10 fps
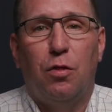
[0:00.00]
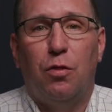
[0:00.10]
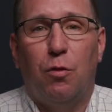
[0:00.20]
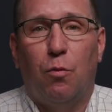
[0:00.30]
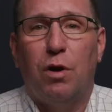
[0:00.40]

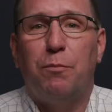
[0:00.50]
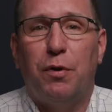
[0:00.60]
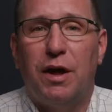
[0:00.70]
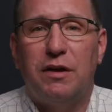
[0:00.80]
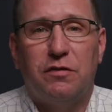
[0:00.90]
The one
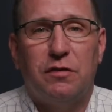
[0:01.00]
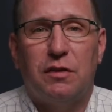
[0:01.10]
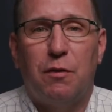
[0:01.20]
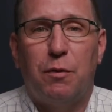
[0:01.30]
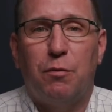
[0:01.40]
place
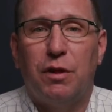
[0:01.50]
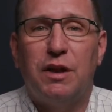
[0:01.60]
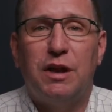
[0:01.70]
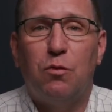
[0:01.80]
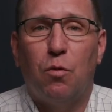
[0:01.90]
that we
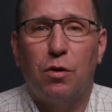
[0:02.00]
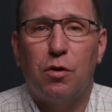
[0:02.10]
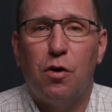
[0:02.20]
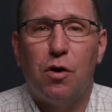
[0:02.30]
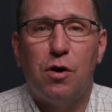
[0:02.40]
really need to
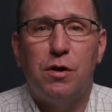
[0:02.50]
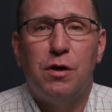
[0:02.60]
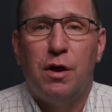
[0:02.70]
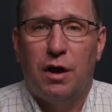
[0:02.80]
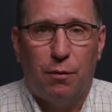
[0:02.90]
work hard,
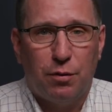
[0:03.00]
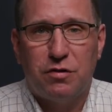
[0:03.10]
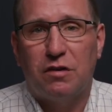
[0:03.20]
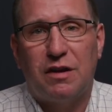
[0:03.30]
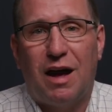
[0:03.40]
and I want
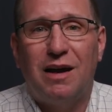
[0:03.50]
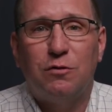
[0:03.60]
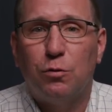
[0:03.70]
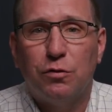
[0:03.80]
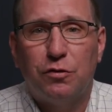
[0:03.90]
to talk to high
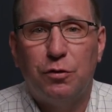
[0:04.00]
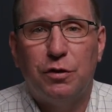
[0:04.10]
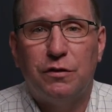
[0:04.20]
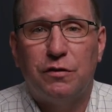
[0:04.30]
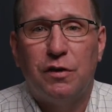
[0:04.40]
school
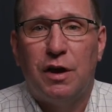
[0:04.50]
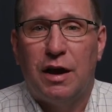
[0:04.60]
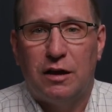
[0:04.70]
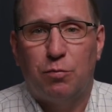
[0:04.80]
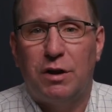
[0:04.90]
students,
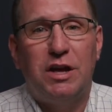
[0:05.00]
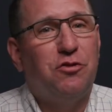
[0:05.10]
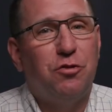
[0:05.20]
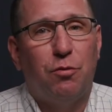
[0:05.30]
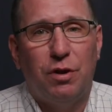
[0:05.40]
is we need
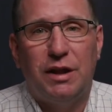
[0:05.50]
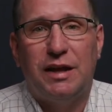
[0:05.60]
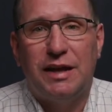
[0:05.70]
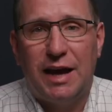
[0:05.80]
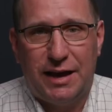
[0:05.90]
you to really
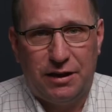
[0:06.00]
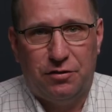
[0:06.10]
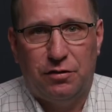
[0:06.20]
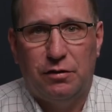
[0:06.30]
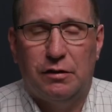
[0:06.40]

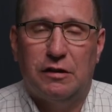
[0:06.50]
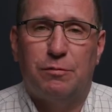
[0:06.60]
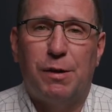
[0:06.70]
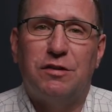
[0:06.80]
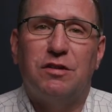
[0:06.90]
engage,
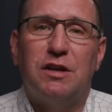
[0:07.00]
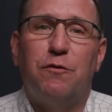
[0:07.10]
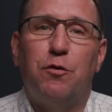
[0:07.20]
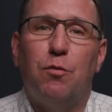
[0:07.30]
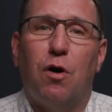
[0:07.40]
especially
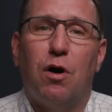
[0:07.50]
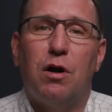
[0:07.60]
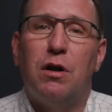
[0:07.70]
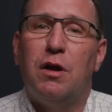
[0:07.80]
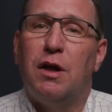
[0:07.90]
if you
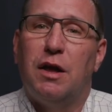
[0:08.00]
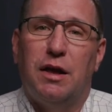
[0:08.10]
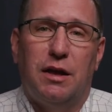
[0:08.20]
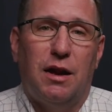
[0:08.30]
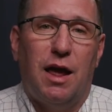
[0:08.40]
are
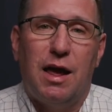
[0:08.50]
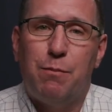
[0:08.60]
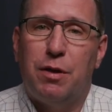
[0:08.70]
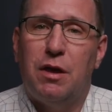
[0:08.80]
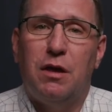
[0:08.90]
in
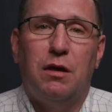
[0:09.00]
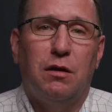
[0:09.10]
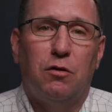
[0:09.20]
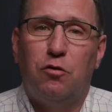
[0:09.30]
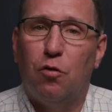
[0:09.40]
AP
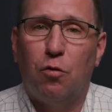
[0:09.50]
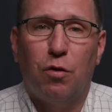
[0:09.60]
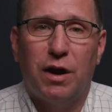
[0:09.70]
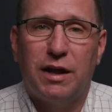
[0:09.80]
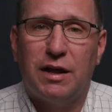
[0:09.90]
dual
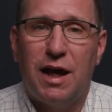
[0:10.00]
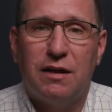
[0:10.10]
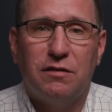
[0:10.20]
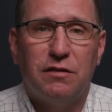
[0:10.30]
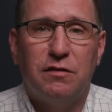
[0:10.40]
credit
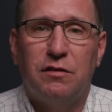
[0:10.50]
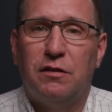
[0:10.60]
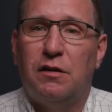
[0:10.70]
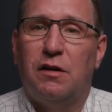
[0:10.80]
classes